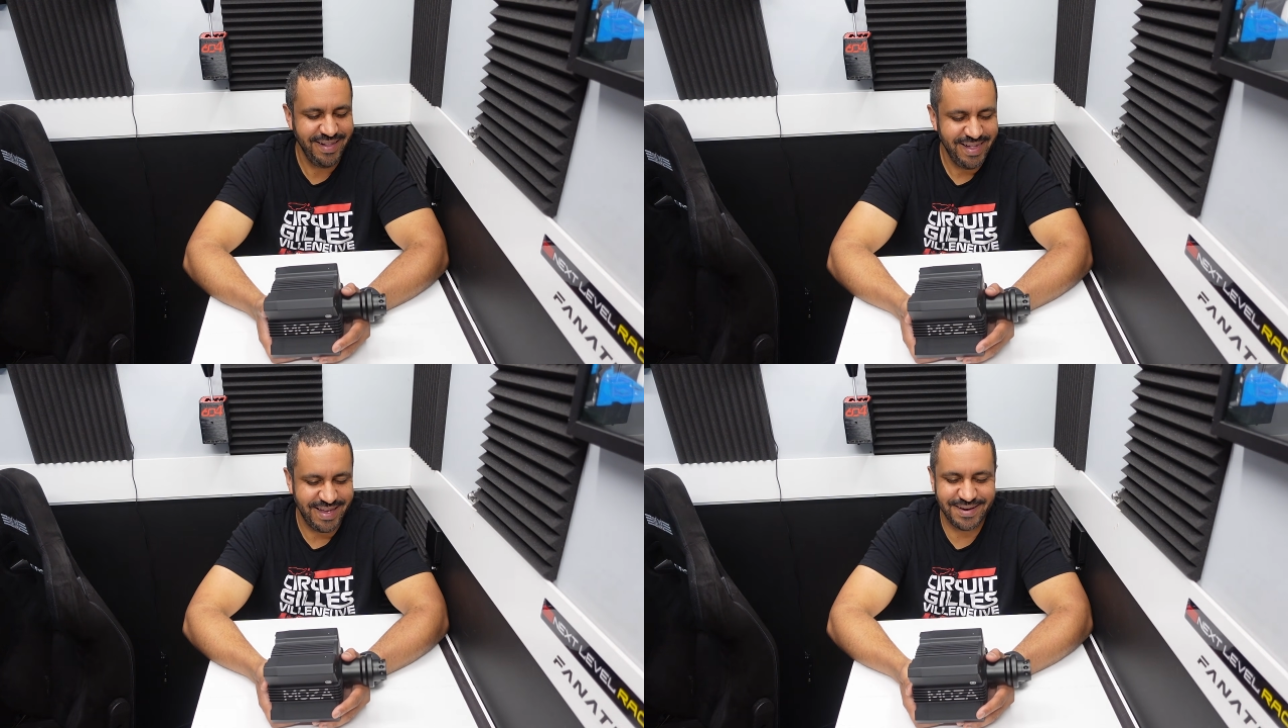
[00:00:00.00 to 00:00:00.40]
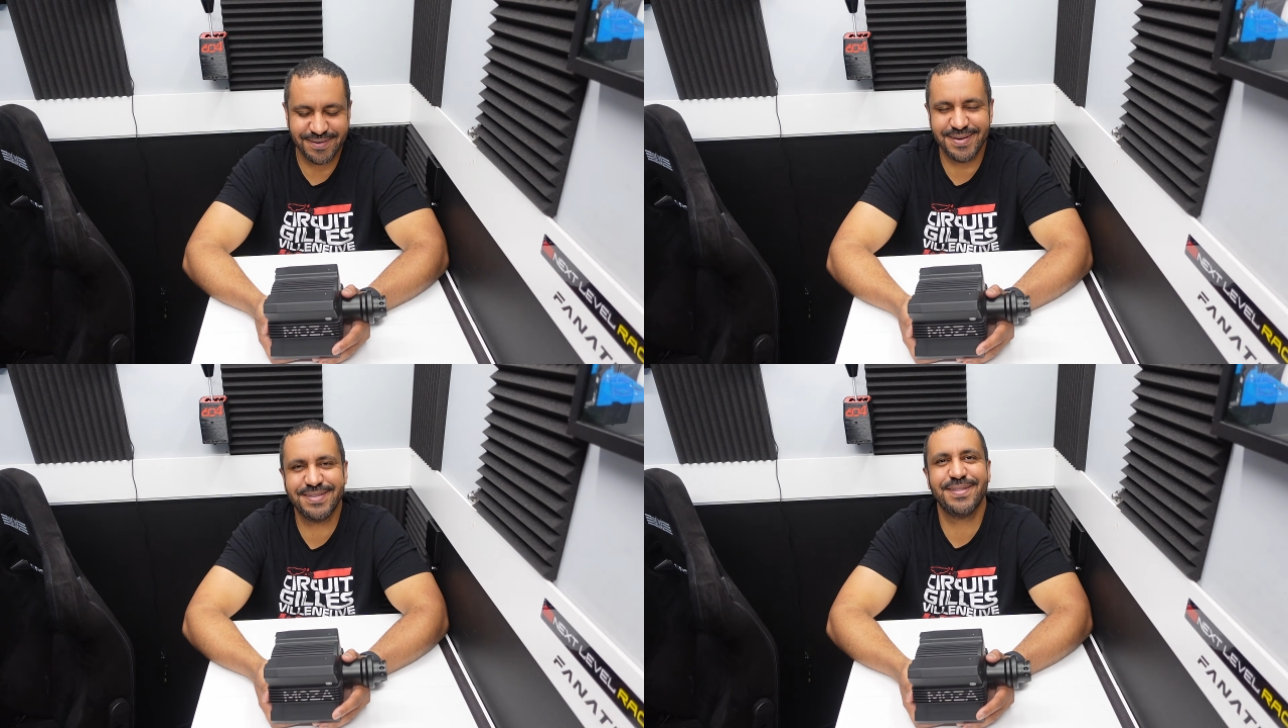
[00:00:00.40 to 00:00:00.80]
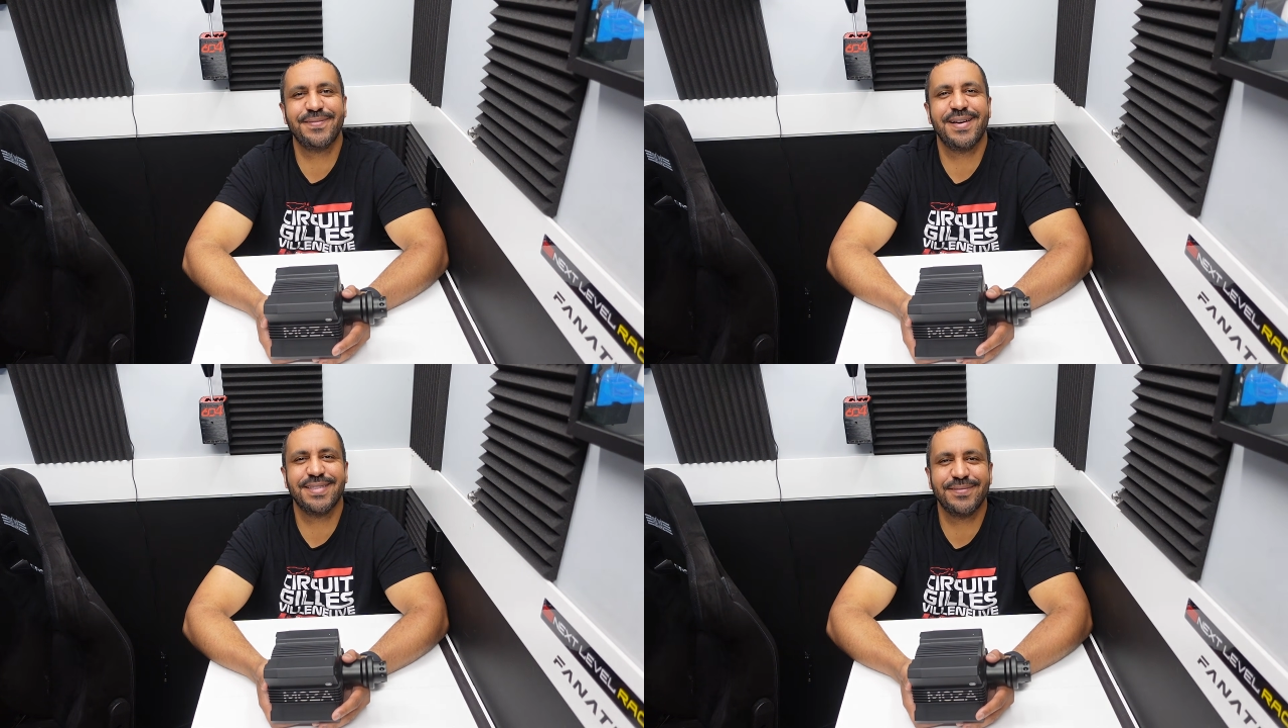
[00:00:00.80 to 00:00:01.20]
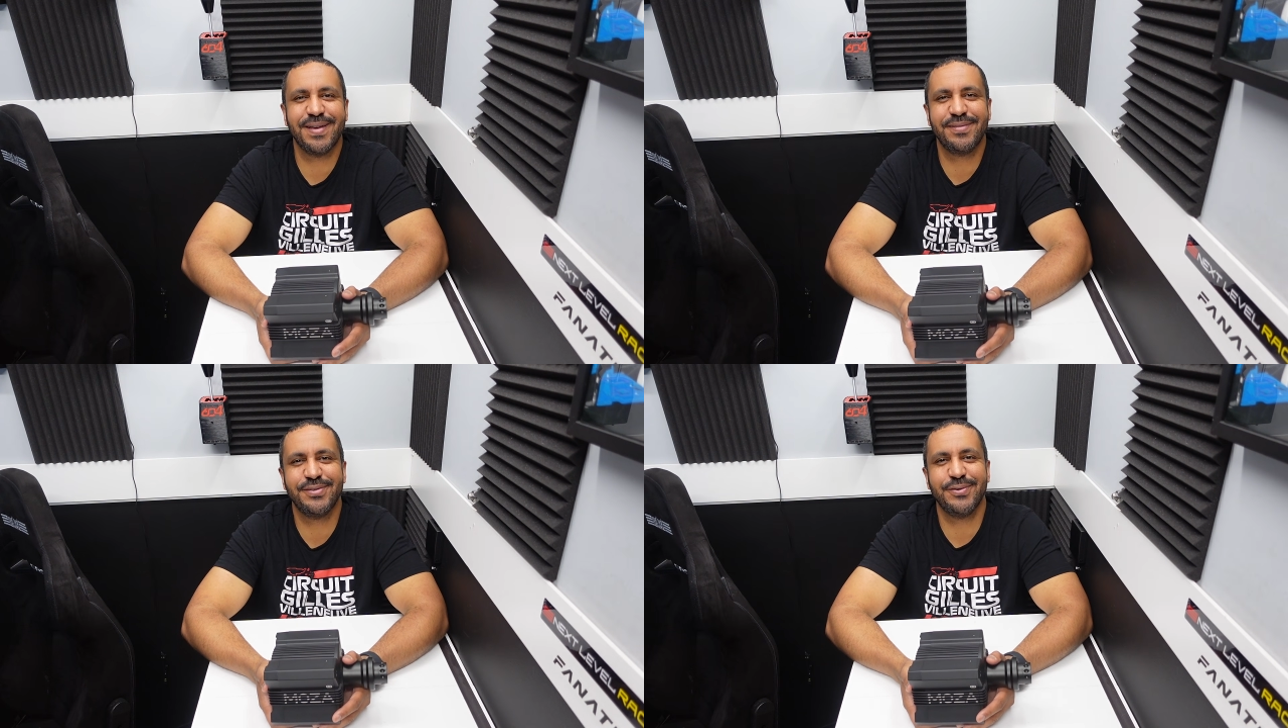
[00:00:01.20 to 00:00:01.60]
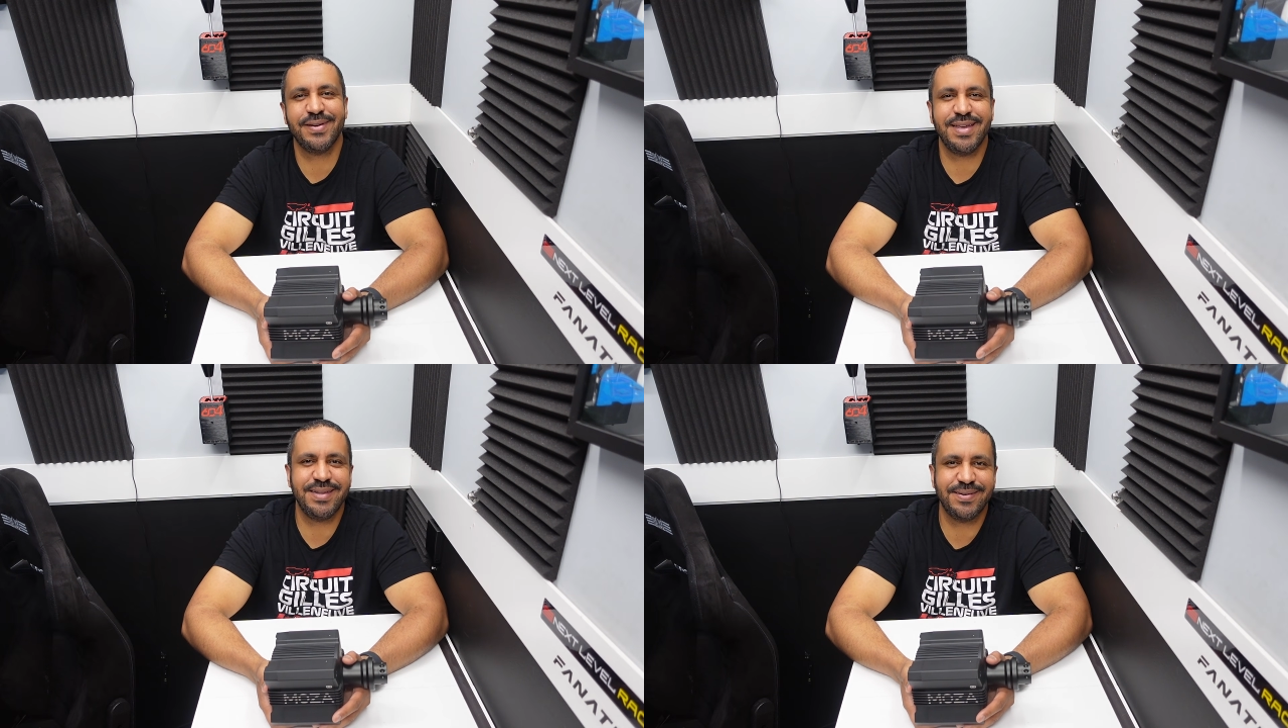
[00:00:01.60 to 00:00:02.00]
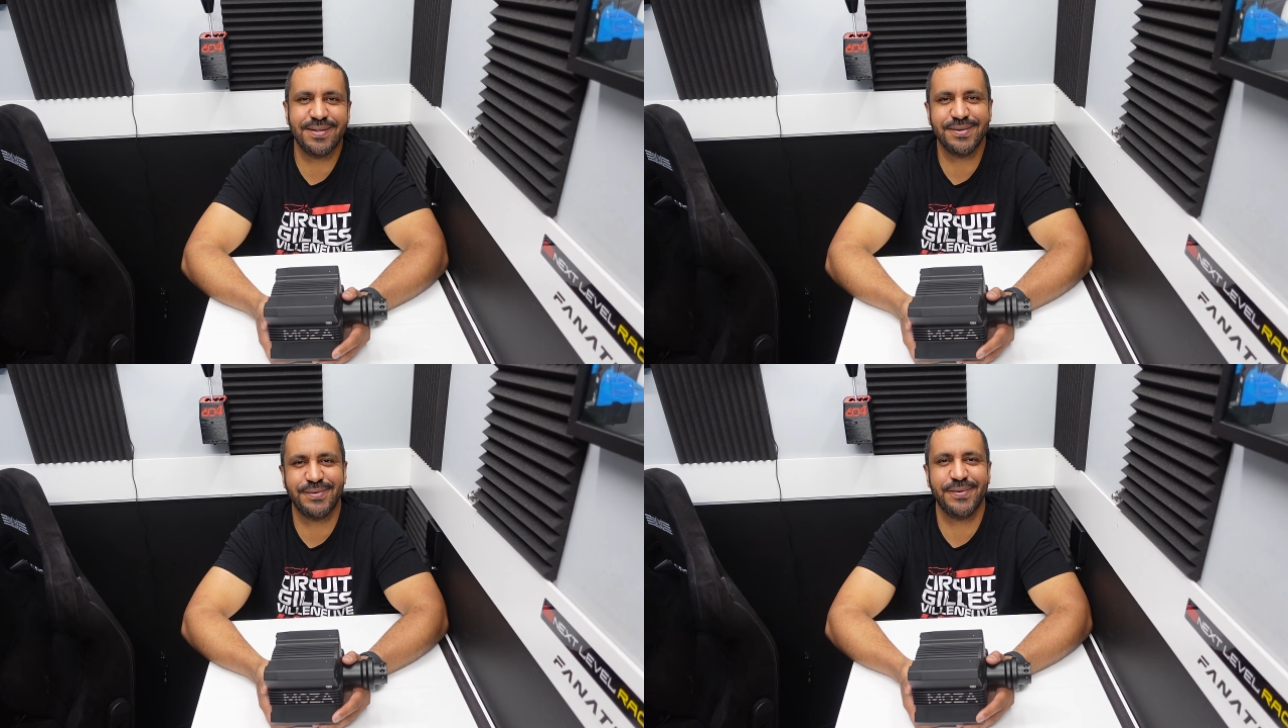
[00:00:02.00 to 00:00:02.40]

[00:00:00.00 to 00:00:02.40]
ignorant to the fact that $590